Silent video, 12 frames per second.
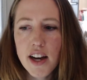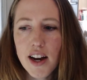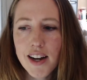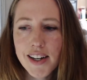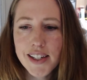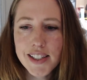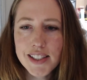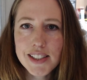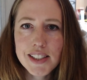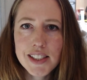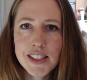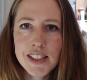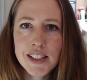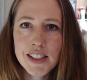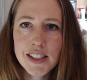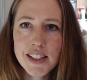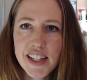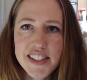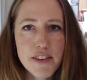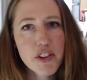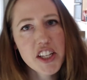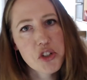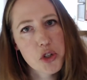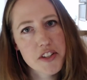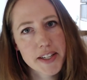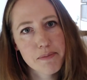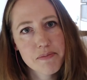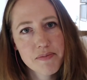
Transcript: definitely interesting.